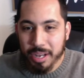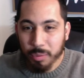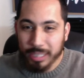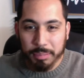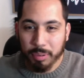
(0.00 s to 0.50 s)

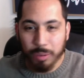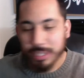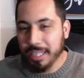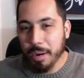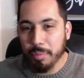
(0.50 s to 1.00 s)
What's important,
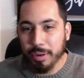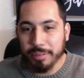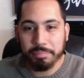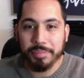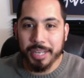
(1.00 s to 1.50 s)
what's not
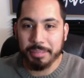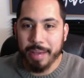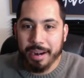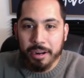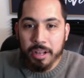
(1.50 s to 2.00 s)
important, doesn't matter.